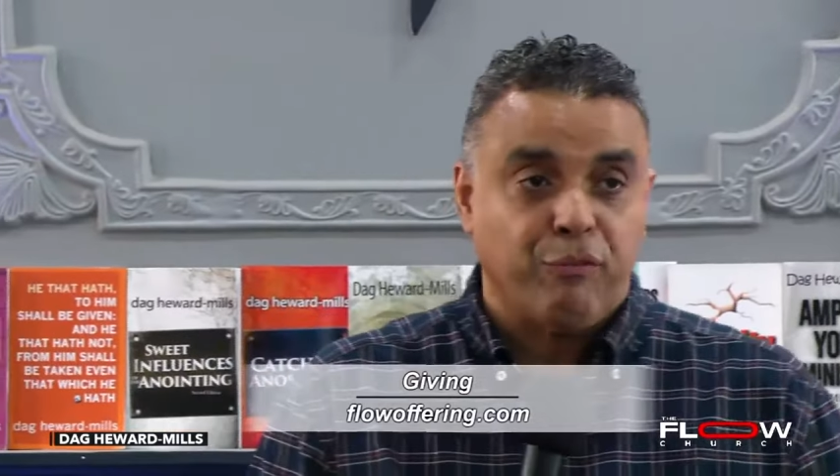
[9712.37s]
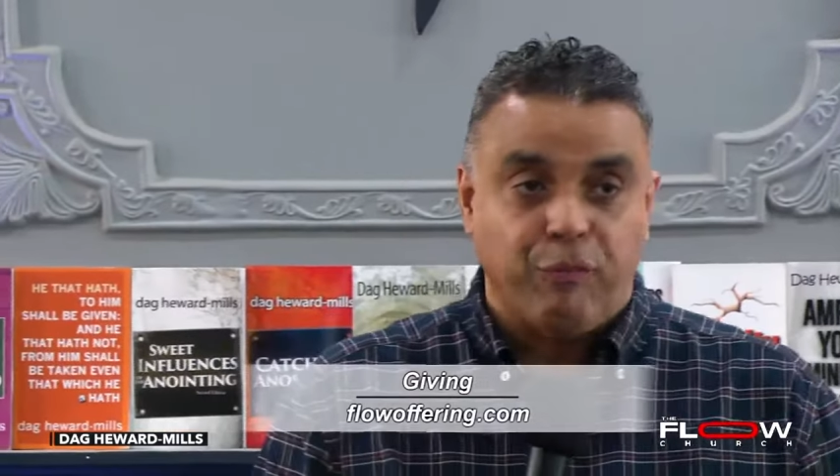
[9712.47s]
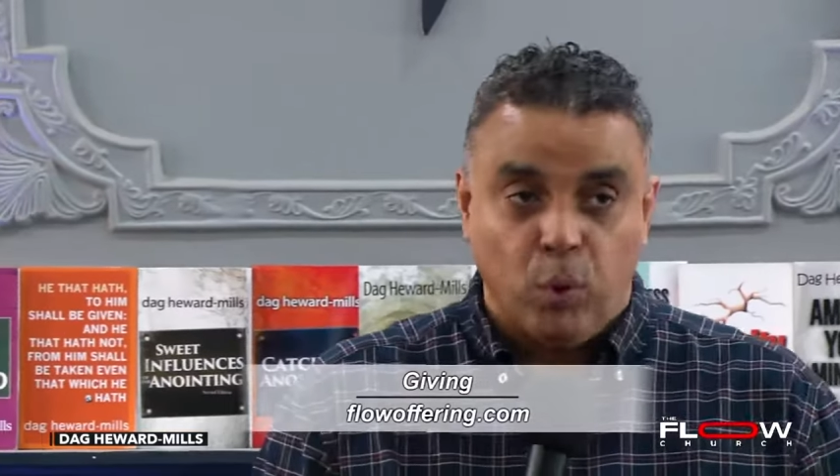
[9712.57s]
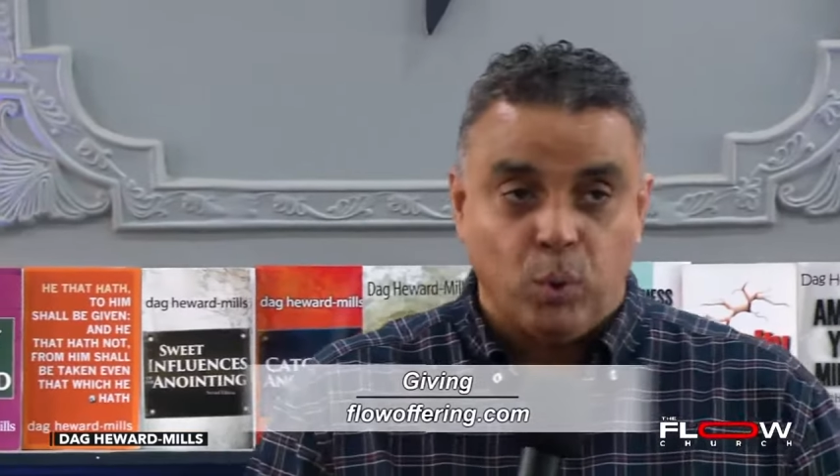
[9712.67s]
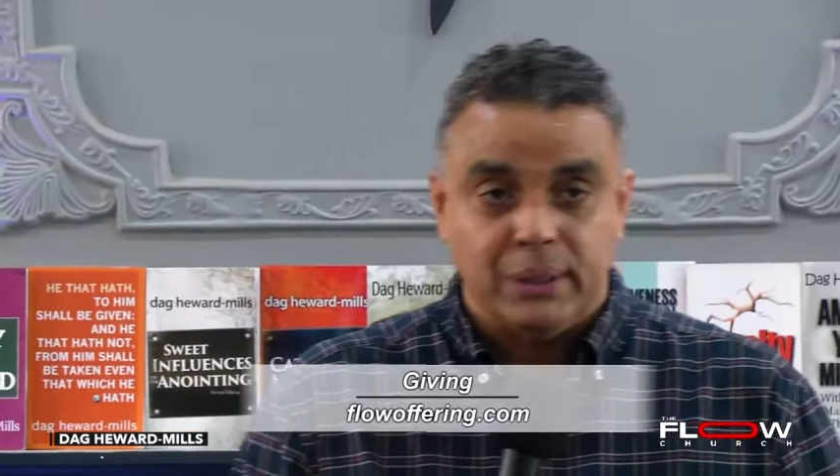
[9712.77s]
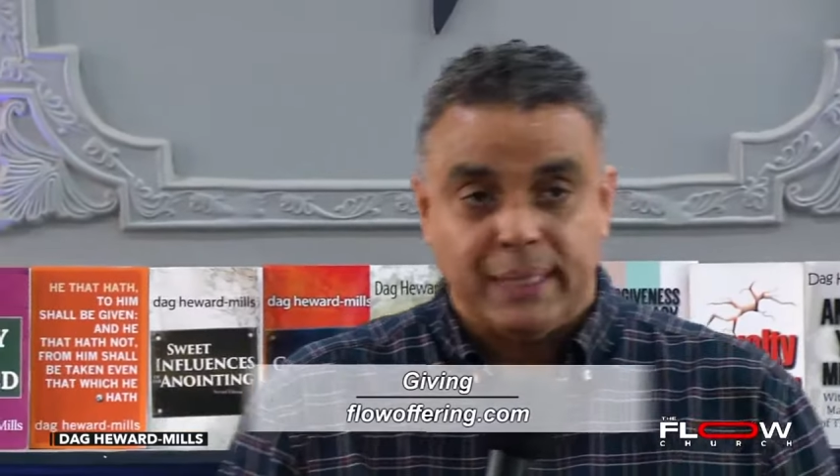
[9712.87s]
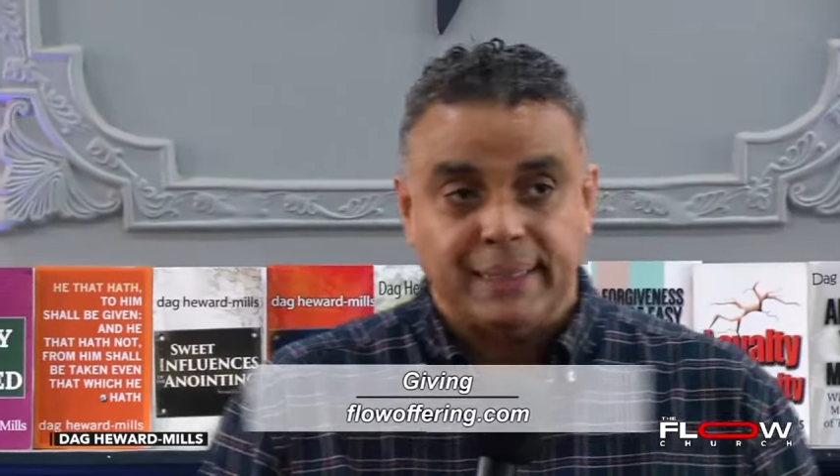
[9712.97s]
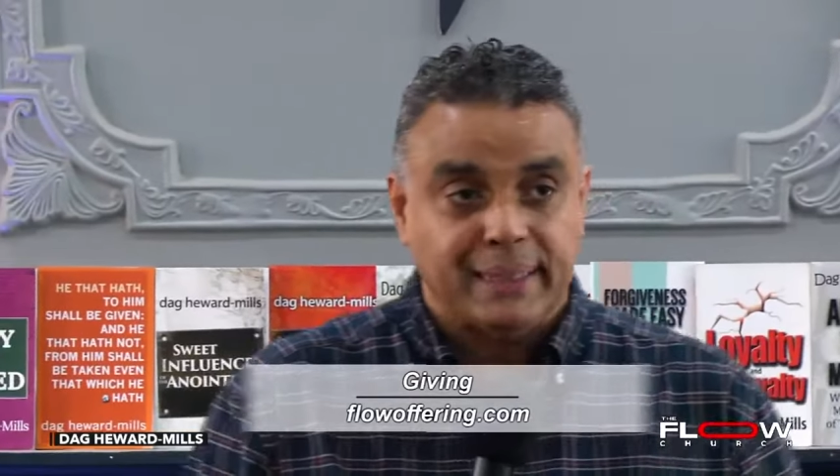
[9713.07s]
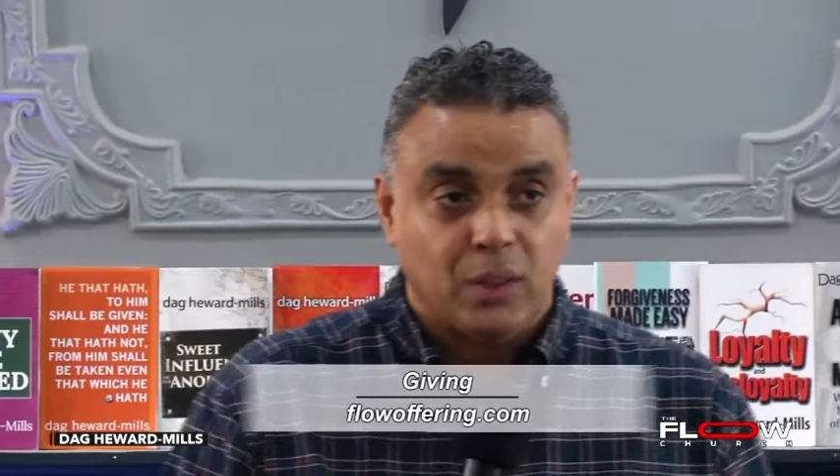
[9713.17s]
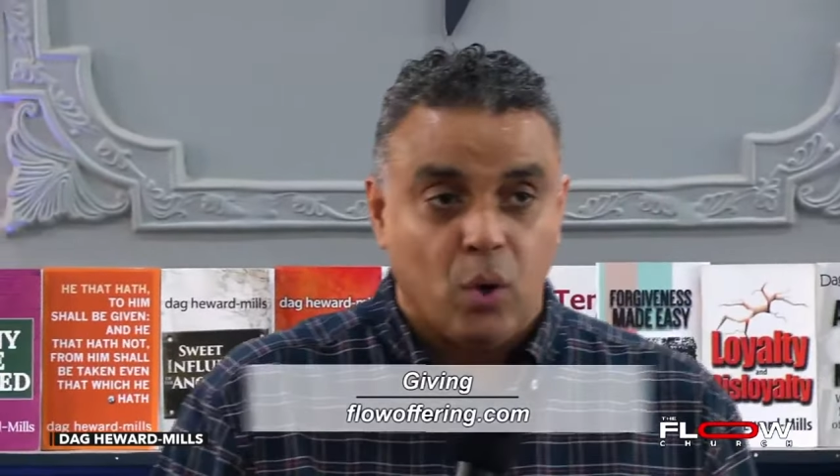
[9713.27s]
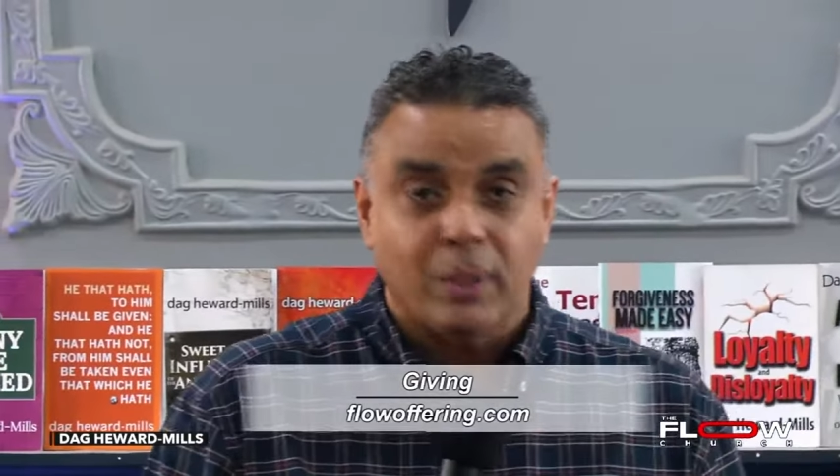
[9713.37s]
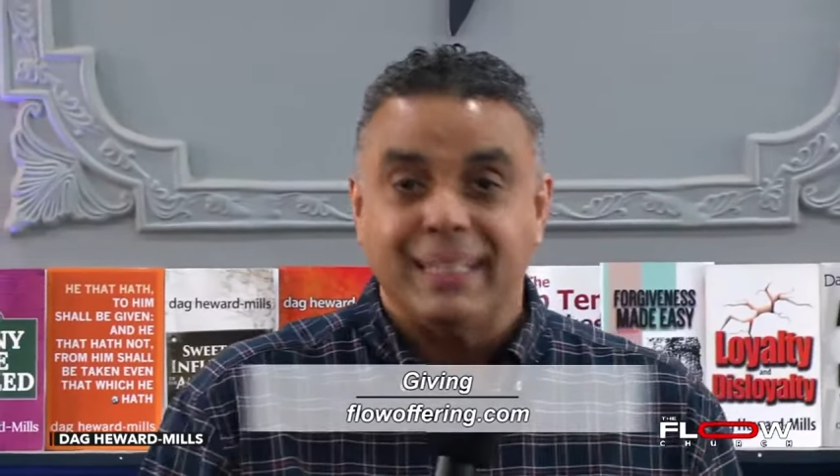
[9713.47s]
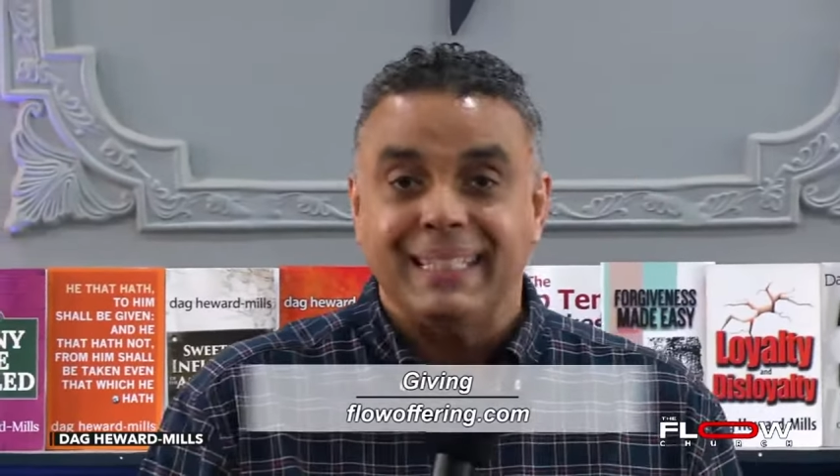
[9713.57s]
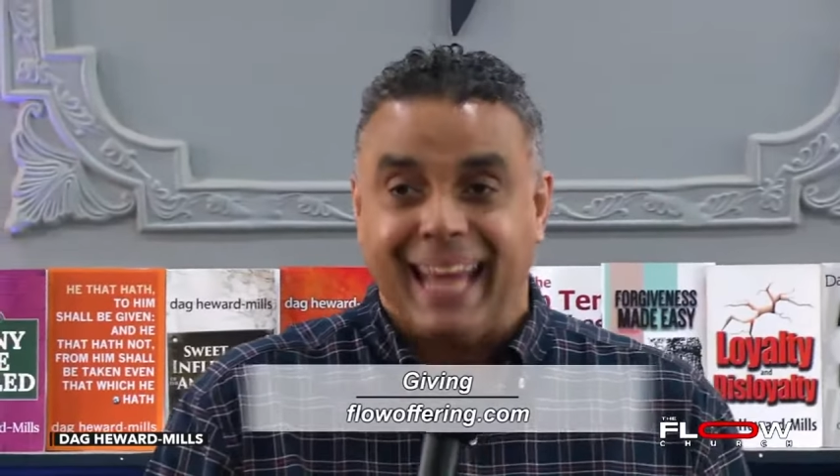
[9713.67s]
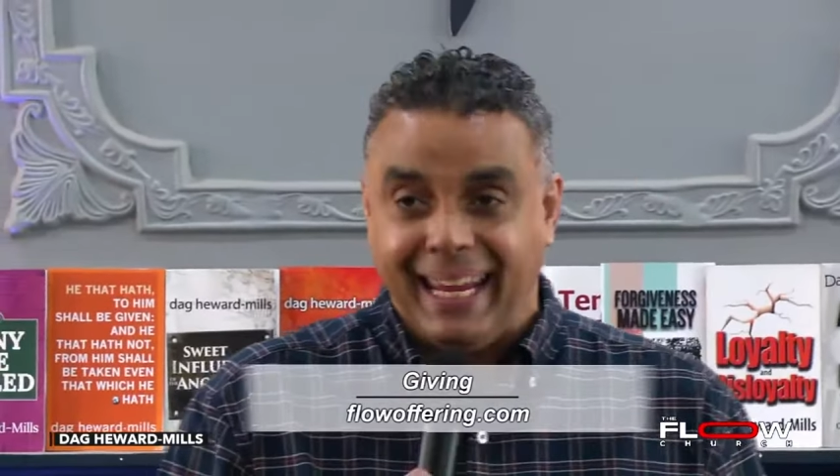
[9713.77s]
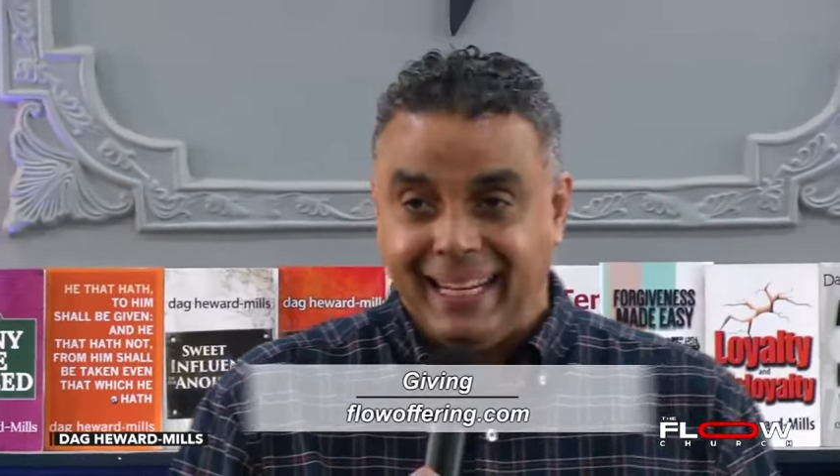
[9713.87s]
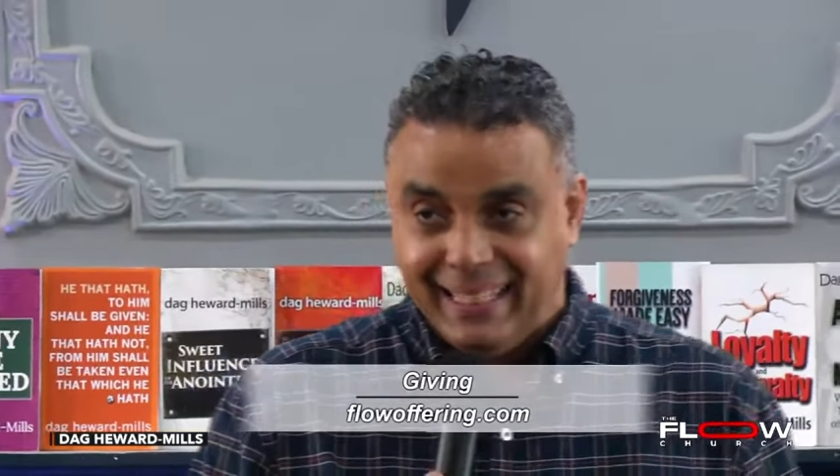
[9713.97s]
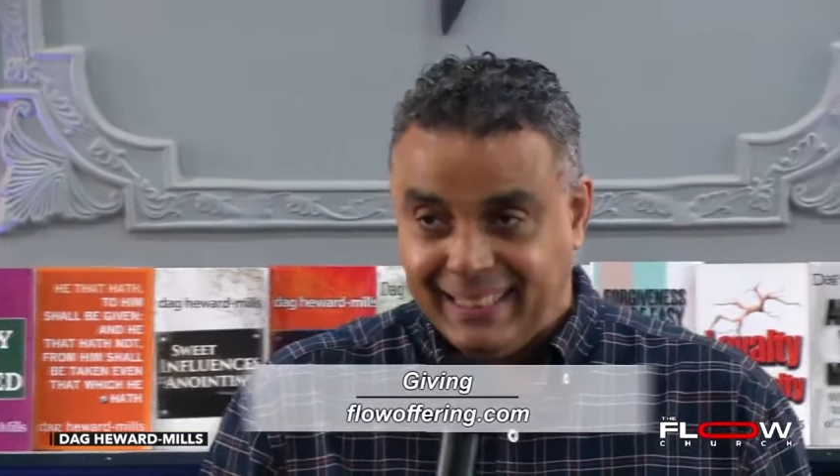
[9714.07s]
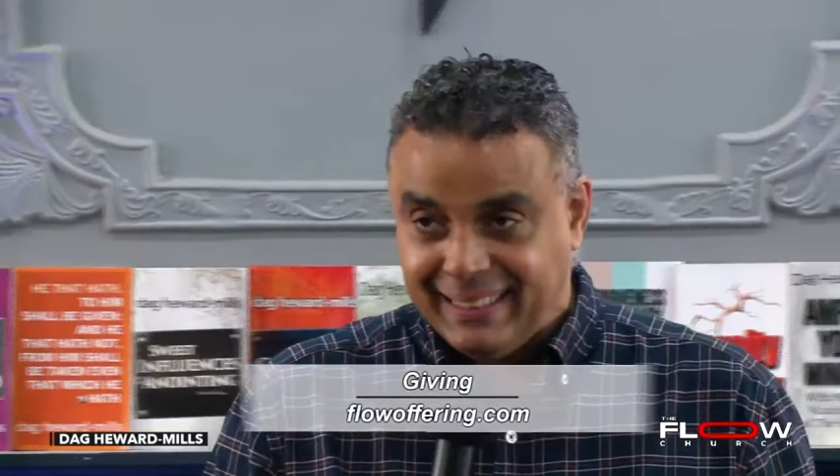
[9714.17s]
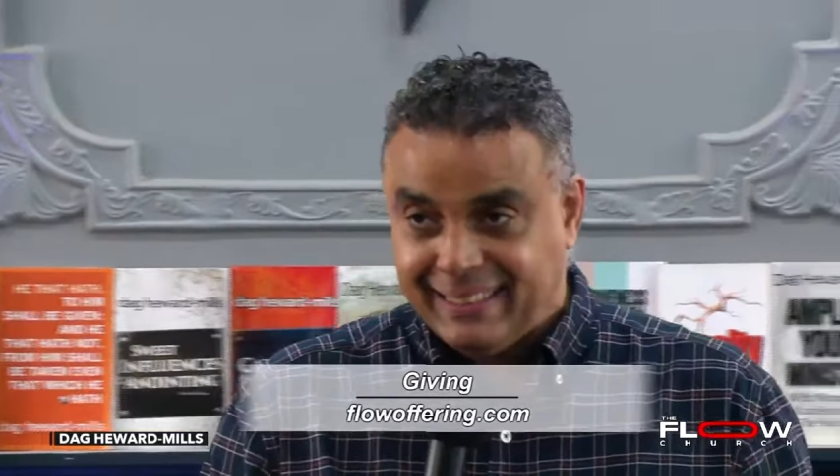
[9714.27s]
Flow Church is on daily.